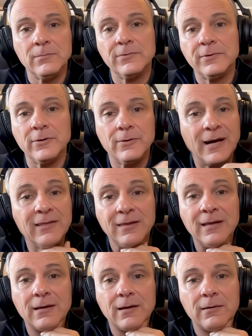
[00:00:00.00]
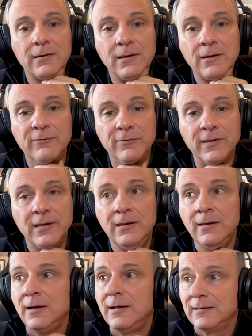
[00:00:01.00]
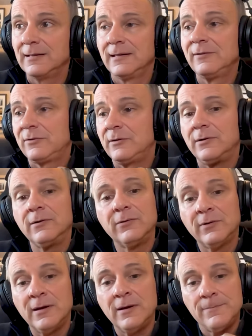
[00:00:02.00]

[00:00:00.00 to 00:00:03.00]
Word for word: So I think, you know, for the, the listeners,